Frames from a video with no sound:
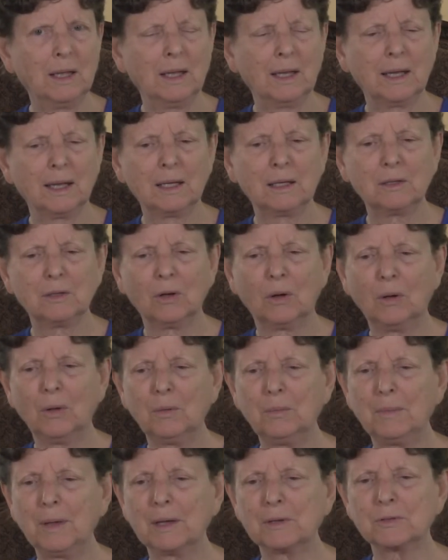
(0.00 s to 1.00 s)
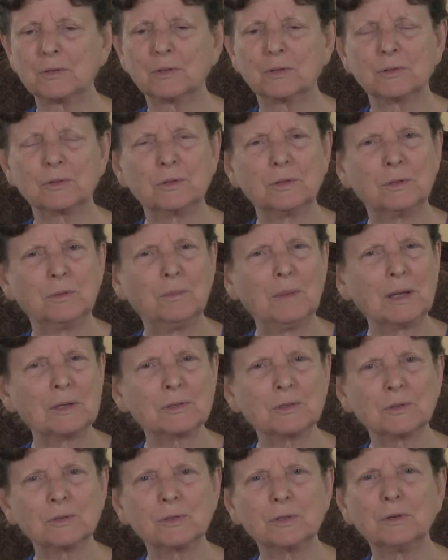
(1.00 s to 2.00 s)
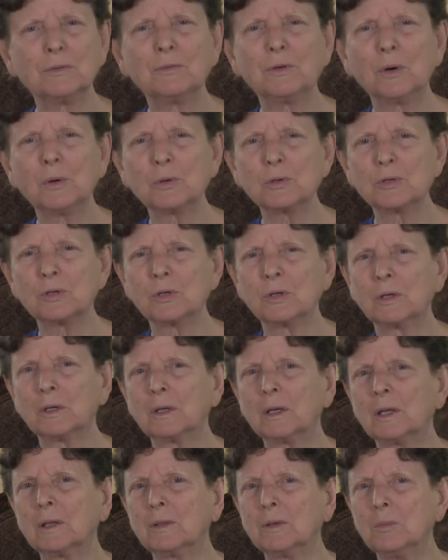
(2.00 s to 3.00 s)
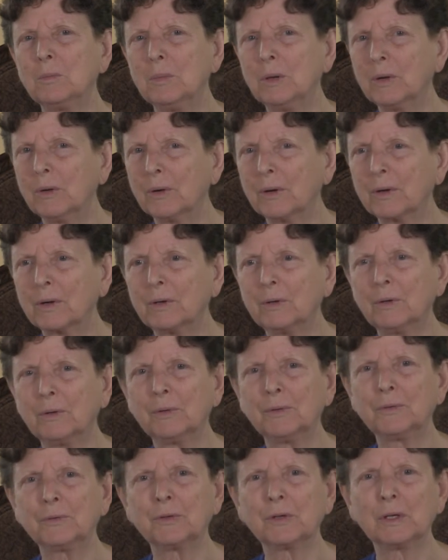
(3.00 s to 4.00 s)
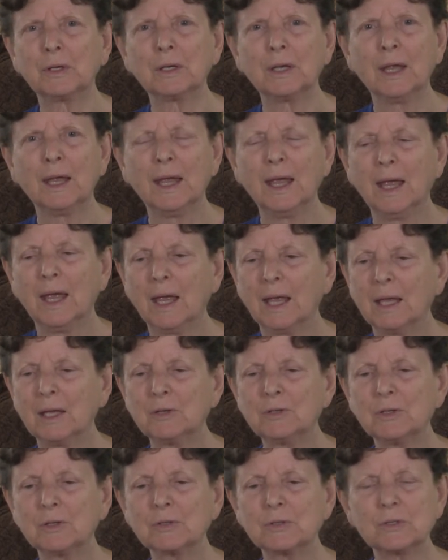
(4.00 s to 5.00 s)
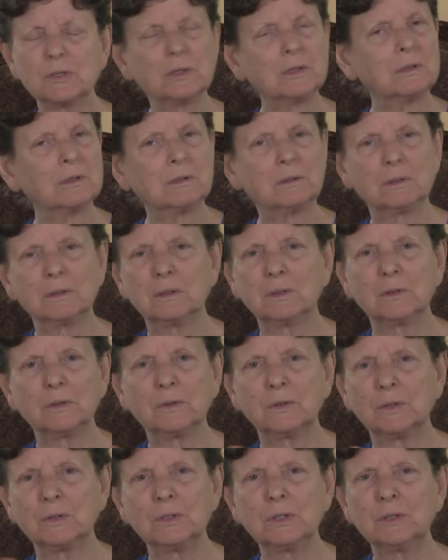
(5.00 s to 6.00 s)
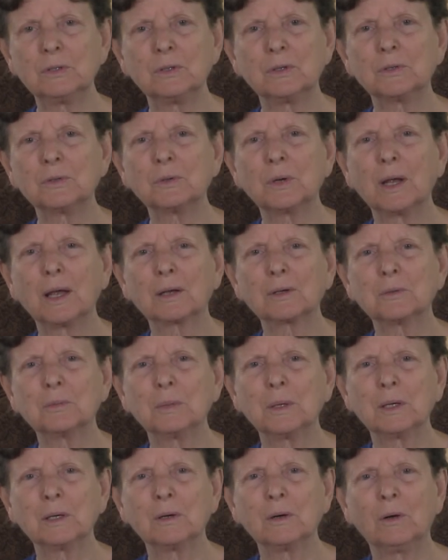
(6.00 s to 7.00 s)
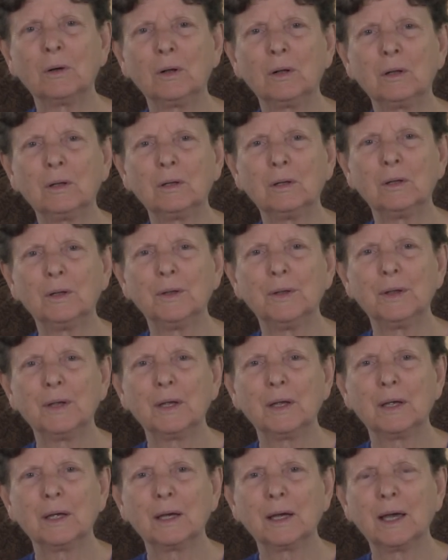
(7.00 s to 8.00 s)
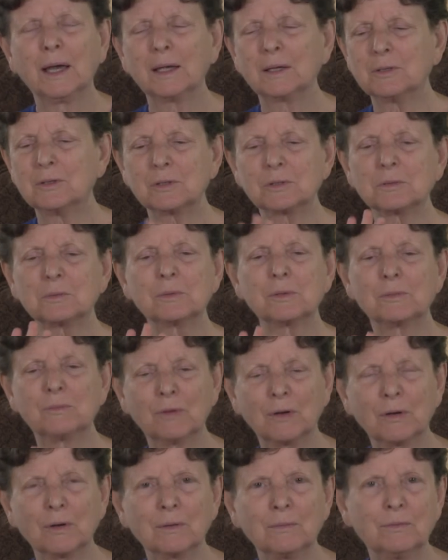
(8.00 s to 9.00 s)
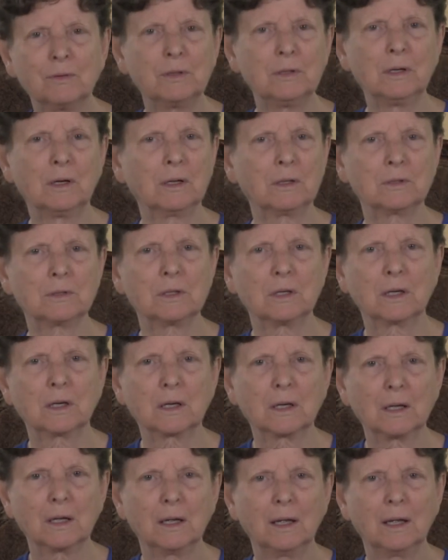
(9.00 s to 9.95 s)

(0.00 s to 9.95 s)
And all master's devotion and the miracles, and it just it didn't attract me at all. I just was very Vedantic.